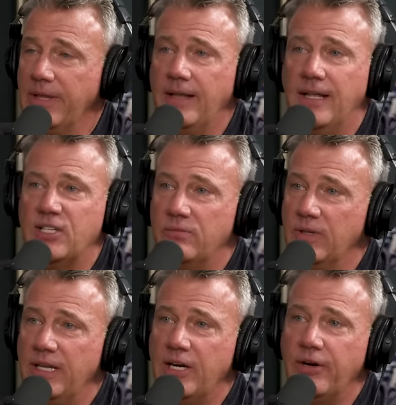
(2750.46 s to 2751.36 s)
with that. Yeah. That's
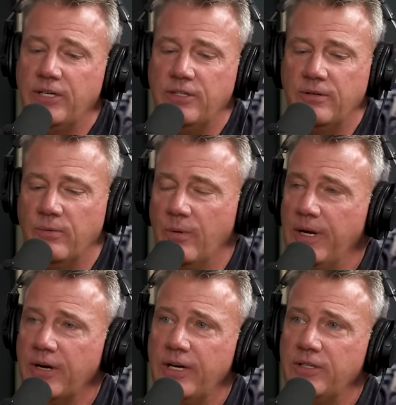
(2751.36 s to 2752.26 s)
what they agreed to and what
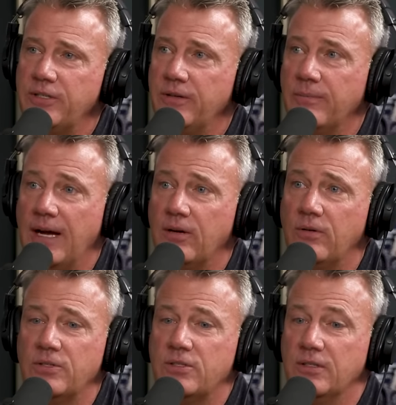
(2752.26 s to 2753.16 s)
we agreed to. And my
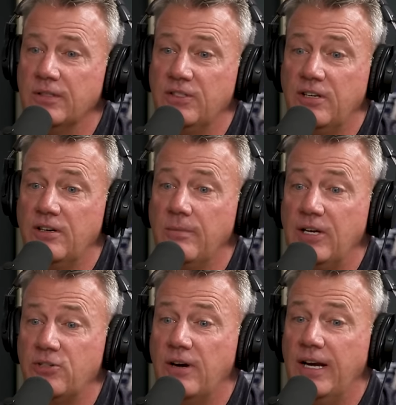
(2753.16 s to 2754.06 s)
goal is to continue to
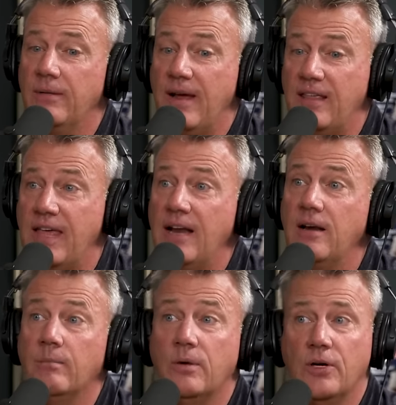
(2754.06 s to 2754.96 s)
make sure I can make that
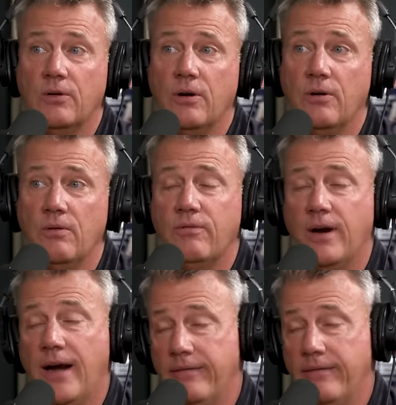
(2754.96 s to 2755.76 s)
number grow for